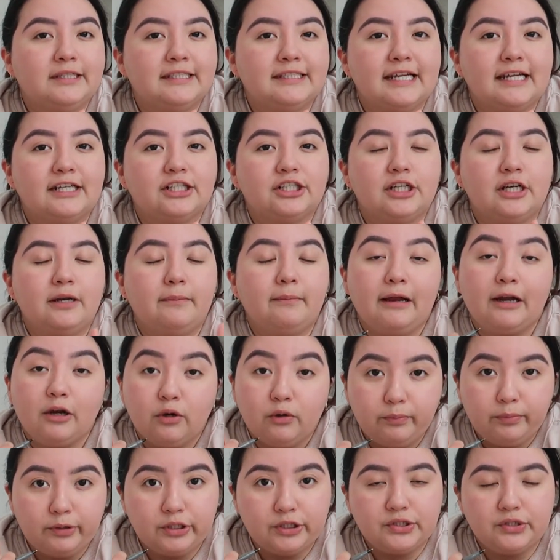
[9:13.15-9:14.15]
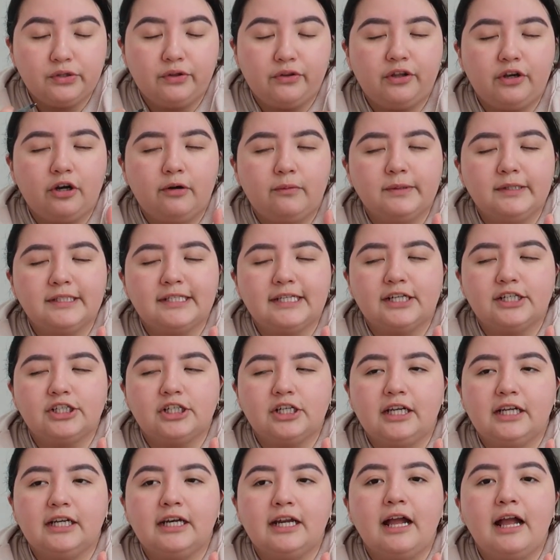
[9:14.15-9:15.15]
session, my own personal therapy
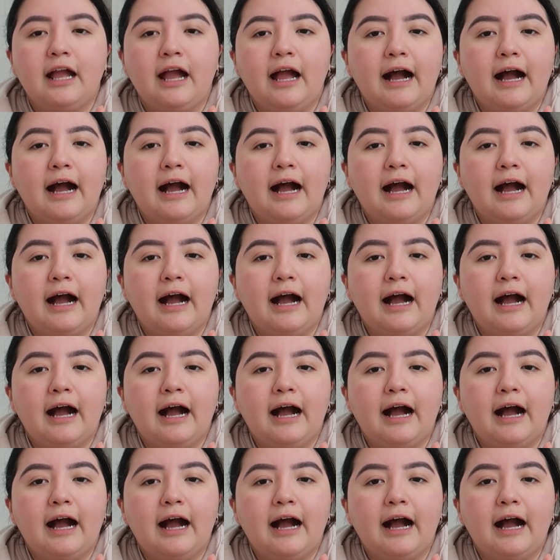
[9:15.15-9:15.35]
session,